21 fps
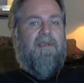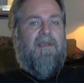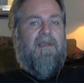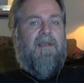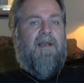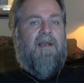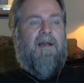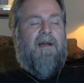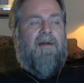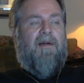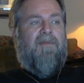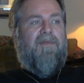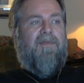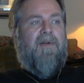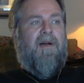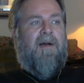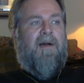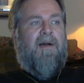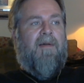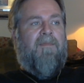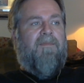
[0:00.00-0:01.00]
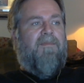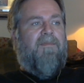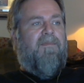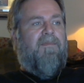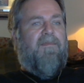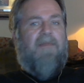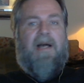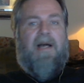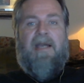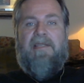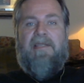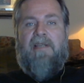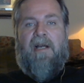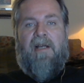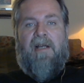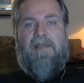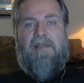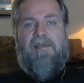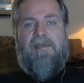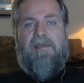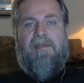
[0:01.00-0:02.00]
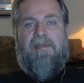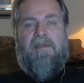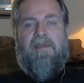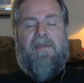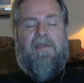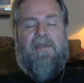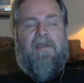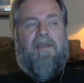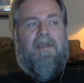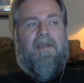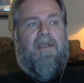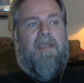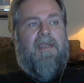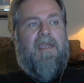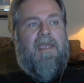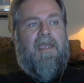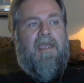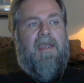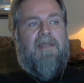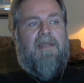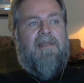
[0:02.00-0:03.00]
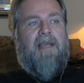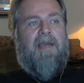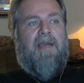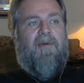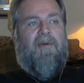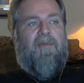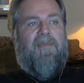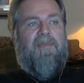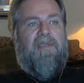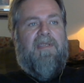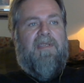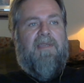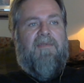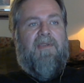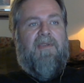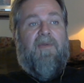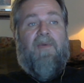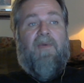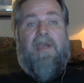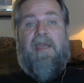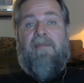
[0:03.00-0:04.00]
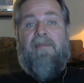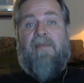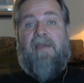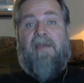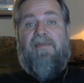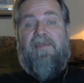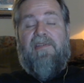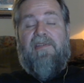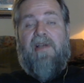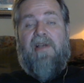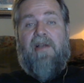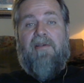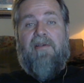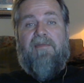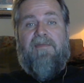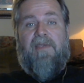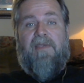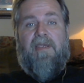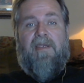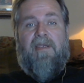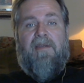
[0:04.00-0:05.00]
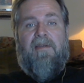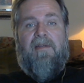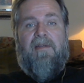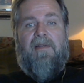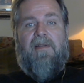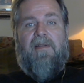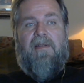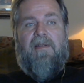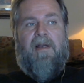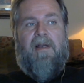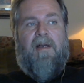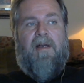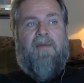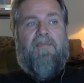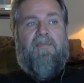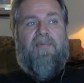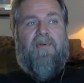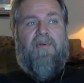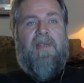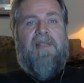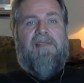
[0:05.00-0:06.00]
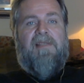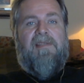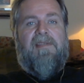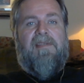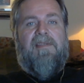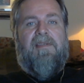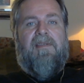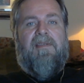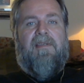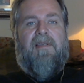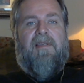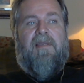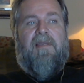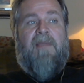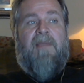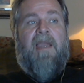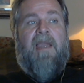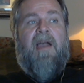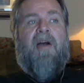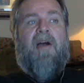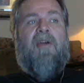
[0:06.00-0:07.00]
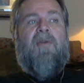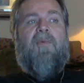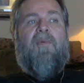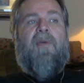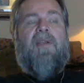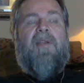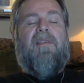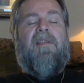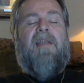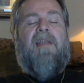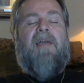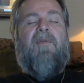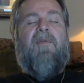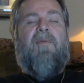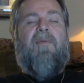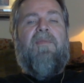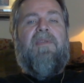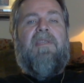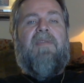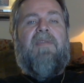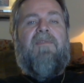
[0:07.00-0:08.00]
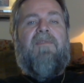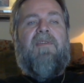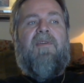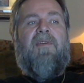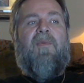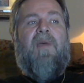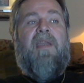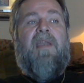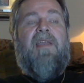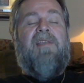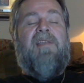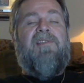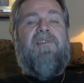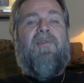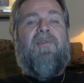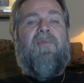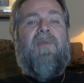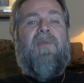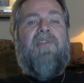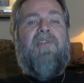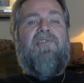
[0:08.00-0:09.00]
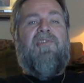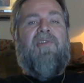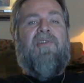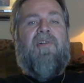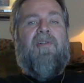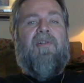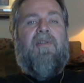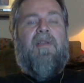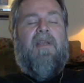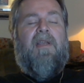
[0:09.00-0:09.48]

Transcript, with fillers: of icons, and I will be giving away my photography, prints. My artwork that I will be giving away is original.